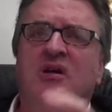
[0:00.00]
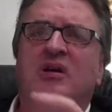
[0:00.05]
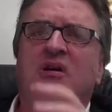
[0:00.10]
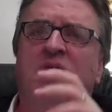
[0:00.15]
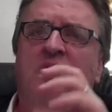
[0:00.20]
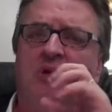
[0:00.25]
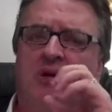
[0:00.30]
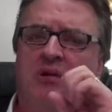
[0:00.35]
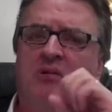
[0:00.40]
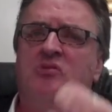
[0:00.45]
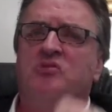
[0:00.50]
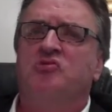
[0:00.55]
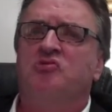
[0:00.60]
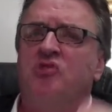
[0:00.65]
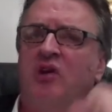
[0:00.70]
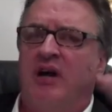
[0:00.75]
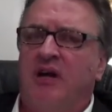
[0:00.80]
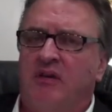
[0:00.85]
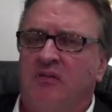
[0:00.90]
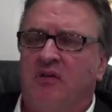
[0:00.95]
you would lose
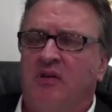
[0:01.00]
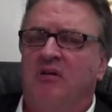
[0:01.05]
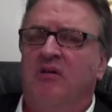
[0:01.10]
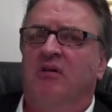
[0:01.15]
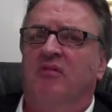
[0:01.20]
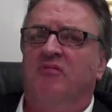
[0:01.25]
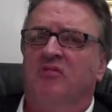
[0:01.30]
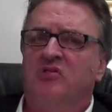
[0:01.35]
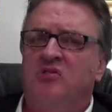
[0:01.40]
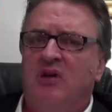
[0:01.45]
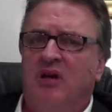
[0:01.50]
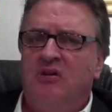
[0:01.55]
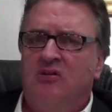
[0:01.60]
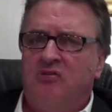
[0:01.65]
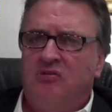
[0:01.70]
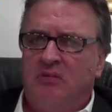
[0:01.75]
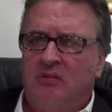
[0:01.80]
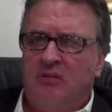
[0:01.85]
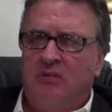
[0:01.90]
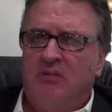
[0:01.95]
track of the
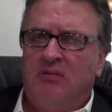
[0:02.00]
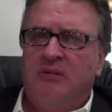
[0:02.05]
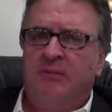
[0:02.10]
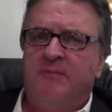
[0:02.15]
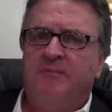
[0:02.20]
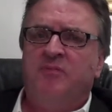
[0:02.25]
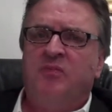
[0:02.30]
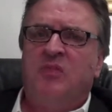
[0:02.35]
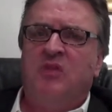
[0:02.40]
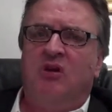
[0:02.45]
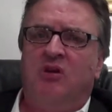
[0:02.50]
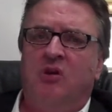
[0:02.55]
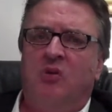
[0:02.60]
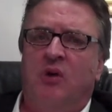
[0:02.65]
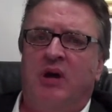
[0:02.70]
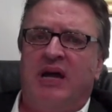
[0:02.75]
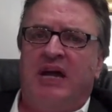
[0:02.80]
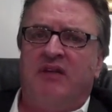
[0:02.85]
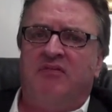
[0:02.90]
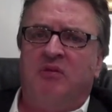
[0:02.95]
conversation that you were
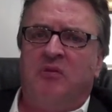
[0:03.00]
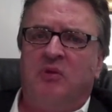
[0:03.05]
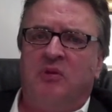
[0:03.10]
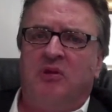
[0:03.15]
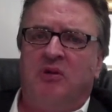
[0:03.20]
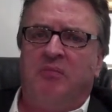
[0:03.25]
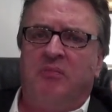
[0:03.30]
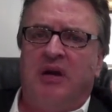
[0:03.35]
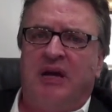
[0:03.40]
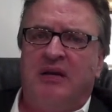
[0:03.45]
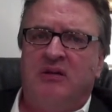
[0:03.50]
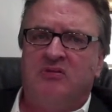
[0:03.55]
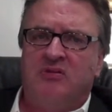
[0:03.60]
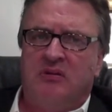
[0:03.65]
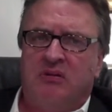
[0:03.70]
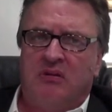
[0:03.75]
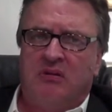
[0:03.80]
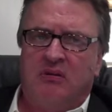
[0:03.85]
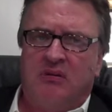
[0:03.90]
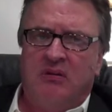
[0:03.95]
having with your passenger.